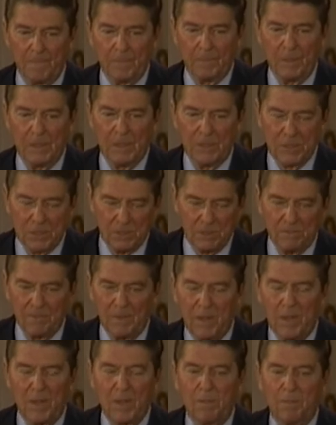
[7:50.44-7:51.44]
these
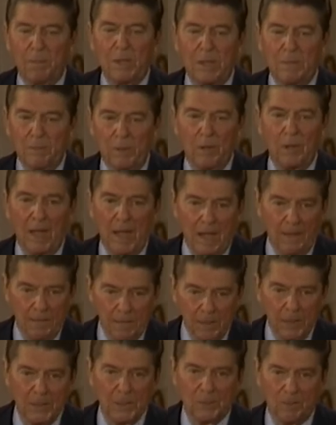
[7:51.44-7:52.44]
people
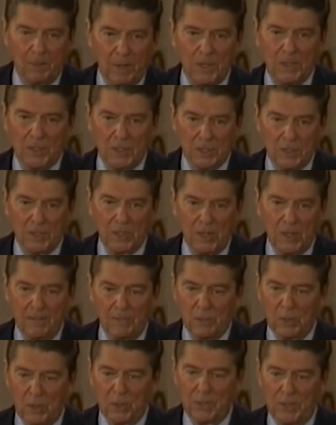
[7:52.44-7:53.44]
and these places that
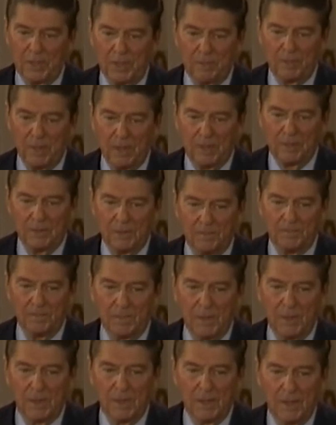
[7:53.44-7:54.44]
I'm talking about.
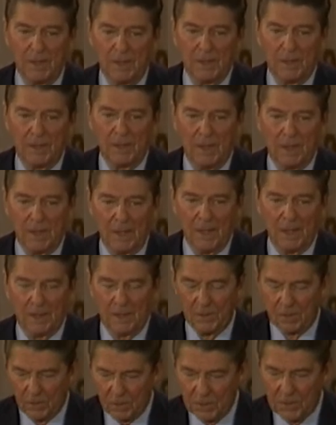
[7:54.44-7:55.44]
And I
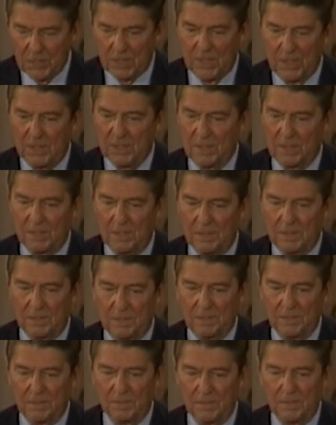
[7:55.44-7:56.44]
can only say that